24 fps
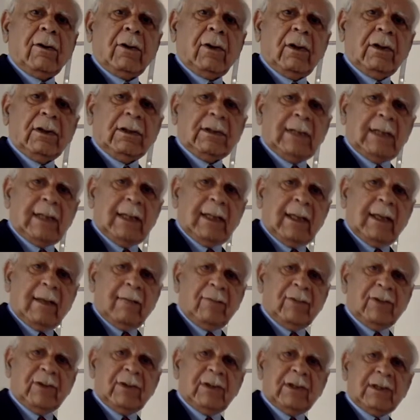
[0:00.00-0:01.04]
constantly hear
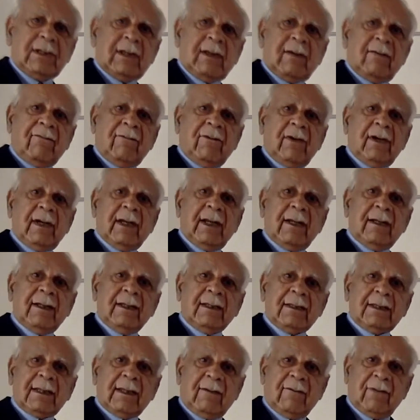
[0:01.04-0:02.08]
about discovery and
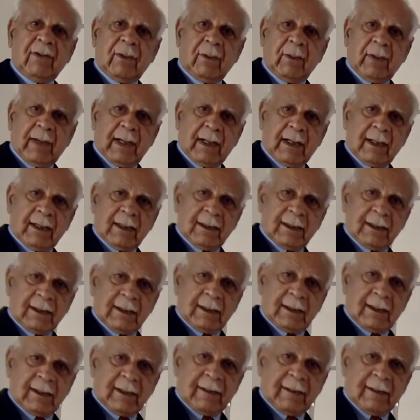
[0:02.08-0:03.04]
discovery wells.